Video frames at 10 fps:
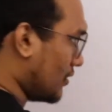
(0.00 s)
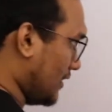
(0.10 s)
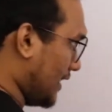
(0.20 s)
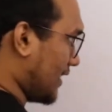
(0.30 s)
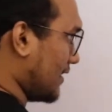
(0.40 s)

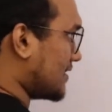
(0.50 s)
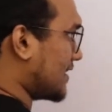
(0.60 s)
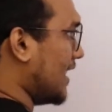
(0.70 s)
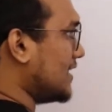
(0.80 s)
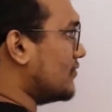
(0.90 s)
here in this
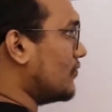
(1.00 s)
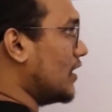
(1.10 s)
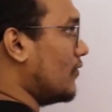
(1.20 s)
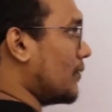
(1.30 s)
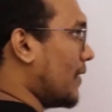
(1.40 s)
case
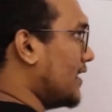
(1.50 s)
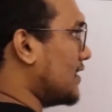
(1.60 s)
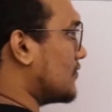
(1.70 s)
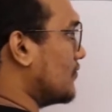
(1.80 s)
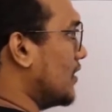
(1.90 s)
V1
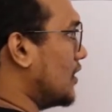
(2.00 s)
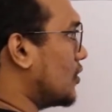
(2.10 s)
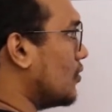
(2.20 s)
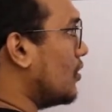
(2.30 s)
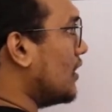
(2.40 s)
minus
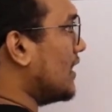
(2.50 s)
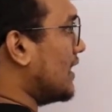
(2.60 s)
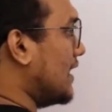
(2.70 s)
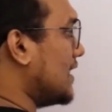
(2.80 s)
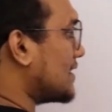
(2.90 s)
V2
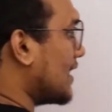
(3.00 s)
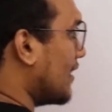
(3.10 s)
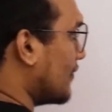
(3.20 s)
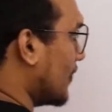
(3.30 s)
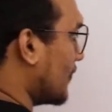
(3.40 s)
is
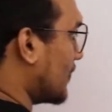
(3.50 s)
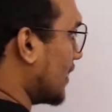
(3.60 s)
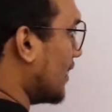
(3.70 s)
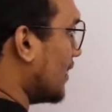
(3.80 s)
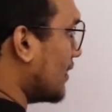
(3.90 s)

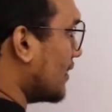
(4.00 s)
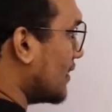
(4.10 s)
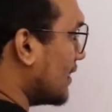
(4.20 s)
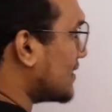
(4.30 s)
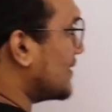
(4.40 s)
50, is